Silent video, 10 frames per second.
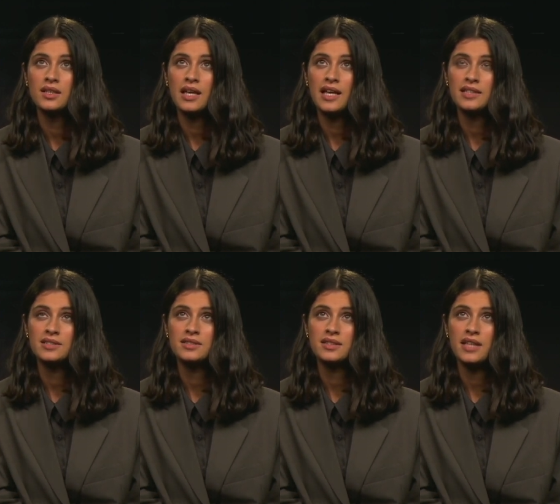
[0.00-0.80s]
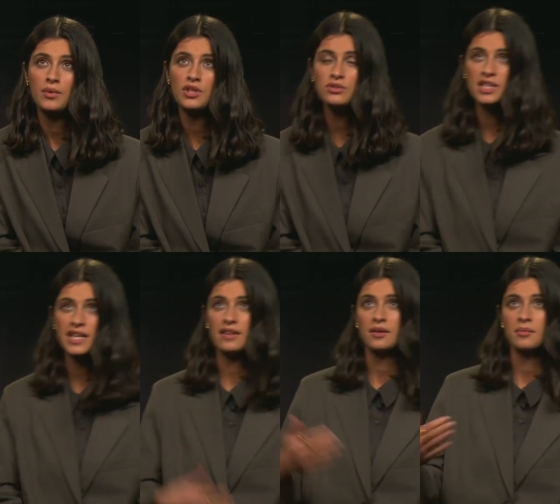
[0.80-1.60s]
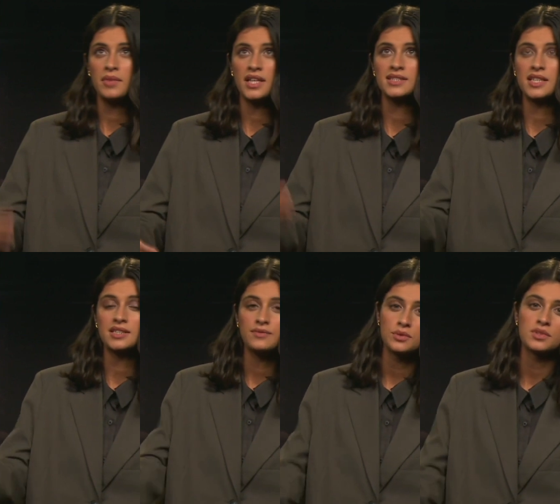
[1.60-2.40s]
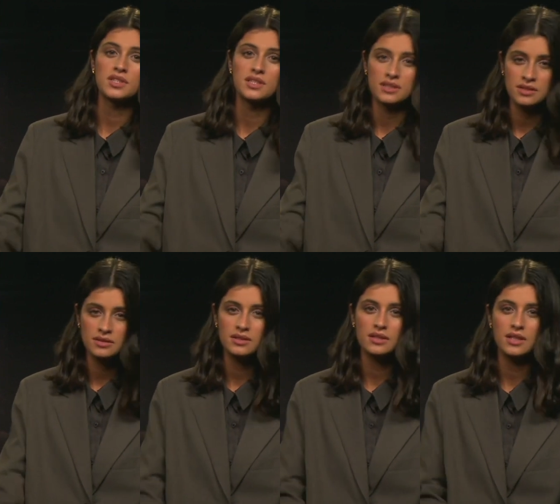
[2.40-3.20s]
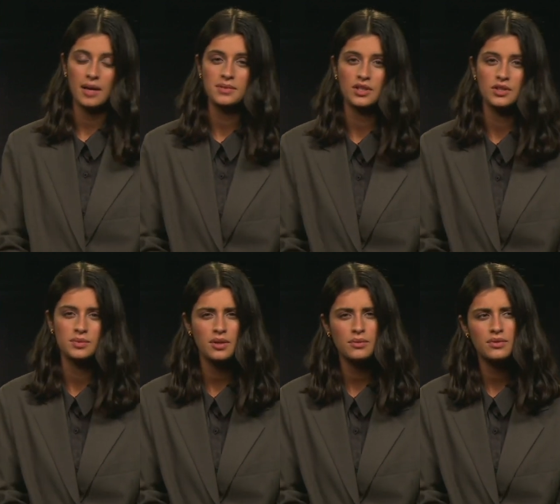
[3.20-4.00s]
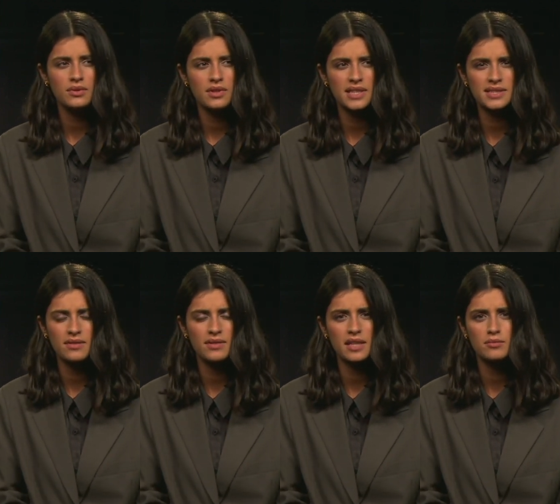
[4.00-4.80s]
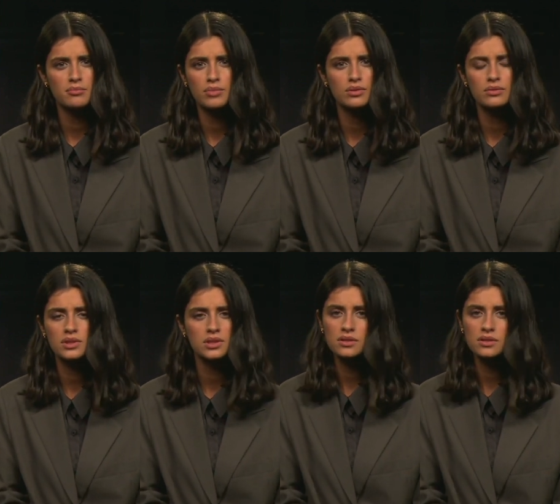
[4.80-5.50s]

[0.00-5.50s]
It's, yeah, we usually get them in consecutive order, the, the episodes. We don't necessarily get them in bulk.